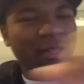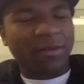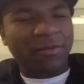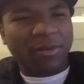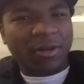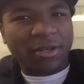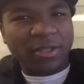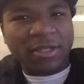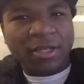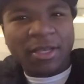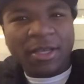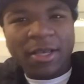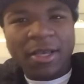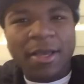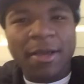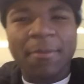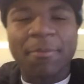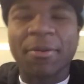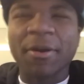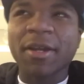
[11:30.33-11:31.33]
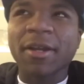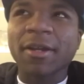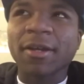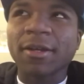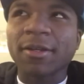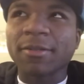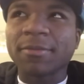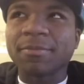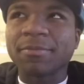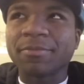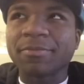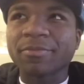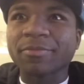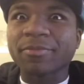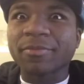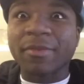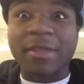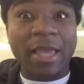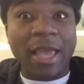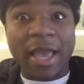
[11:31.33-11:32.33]
that worked. But um,
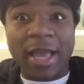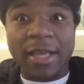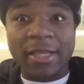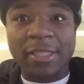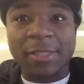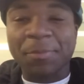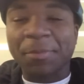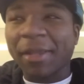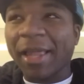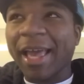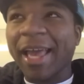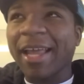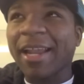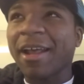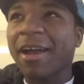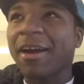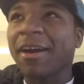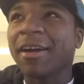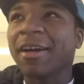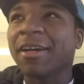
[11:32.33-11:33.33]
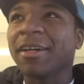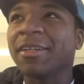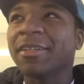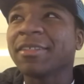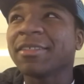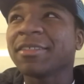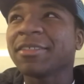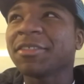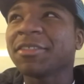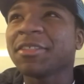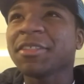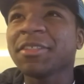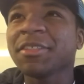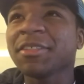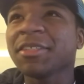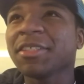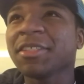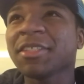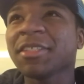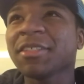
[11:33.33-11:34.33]
yeah, Splat. Uh,
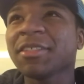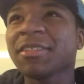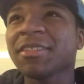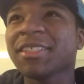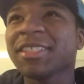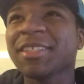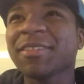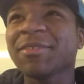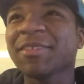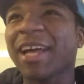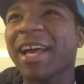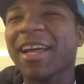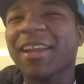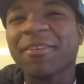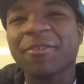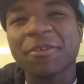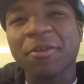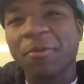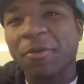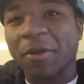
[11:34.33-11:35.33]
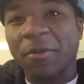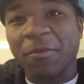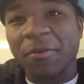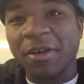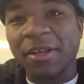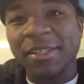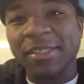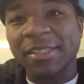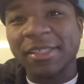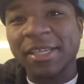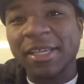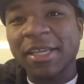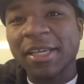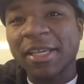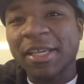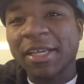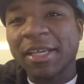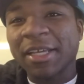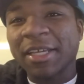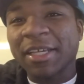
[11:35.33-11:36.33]
she she she. I don't know what it was.
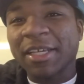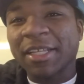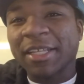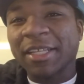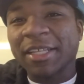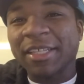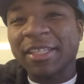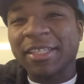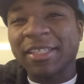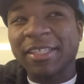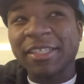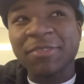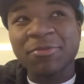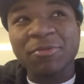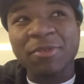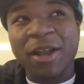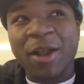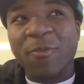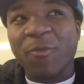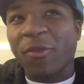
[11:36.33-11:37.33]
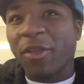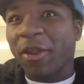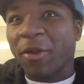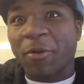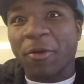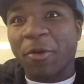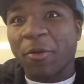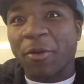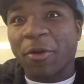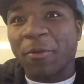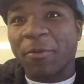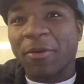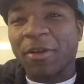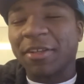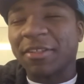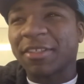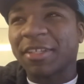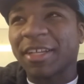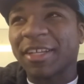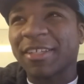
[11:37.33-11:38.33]
This one I really don't know what it
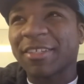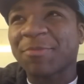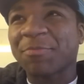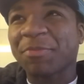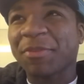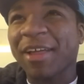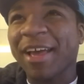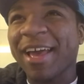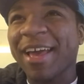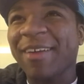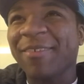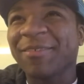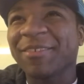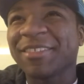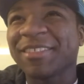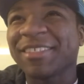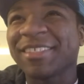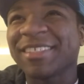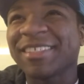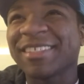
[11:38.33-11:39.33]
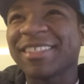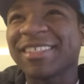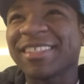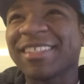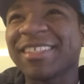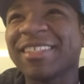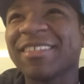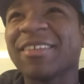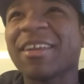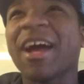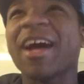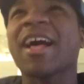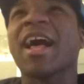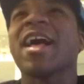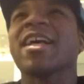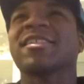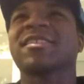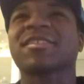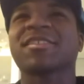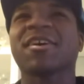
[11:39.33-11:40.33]
was. Like Splat was just.
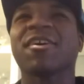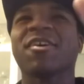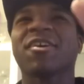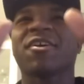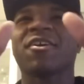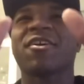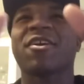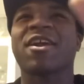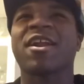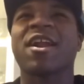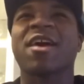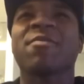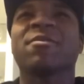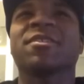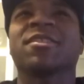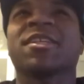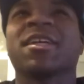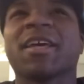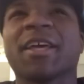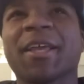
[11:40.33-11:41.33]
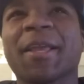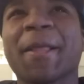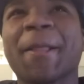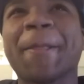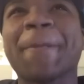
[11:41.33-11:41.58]
I, I saw her and I was like,